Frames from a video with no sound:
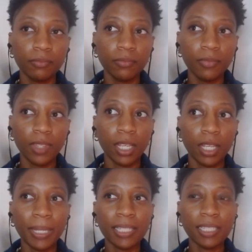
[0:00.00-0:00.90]

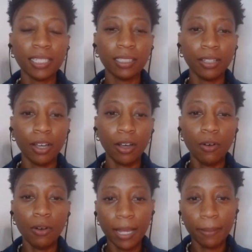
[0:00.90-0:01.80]
basically, the whole
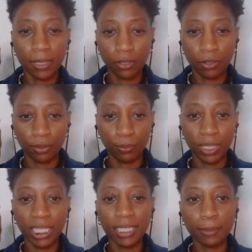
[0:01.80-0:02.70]
episode, Whitley's
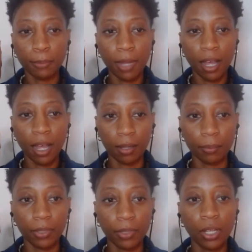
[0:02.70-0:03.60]
mom
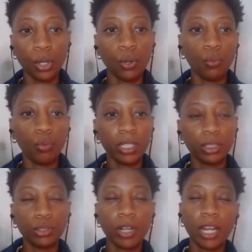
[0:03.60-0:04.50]
was
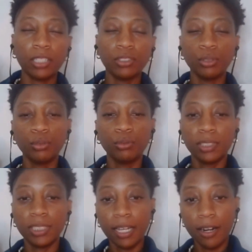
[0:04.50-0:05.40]
trying to set
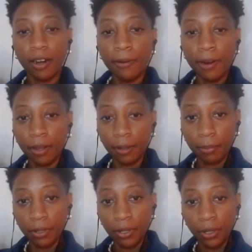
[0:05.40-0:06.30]
her up
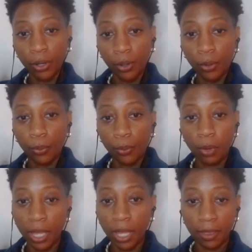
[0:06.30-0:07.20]
with
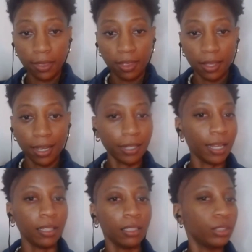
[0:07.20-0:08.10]
an
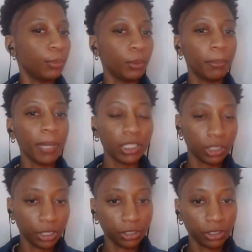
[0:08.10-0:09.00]
eligible bachelor. She
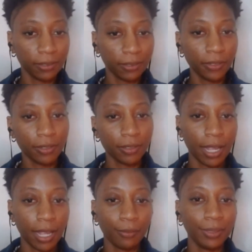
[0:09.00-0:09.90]
feels like
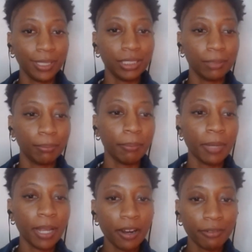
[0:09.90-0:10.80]
Whitley should be
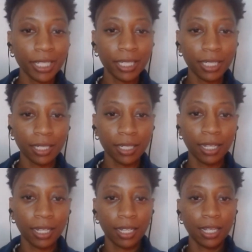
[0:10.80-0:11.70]
married.
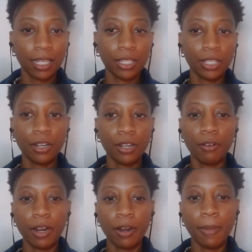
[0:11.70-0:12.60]
Her
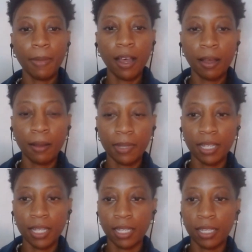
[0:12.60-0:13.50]
mom
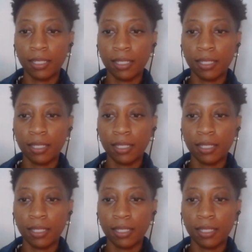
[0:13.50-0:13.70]
is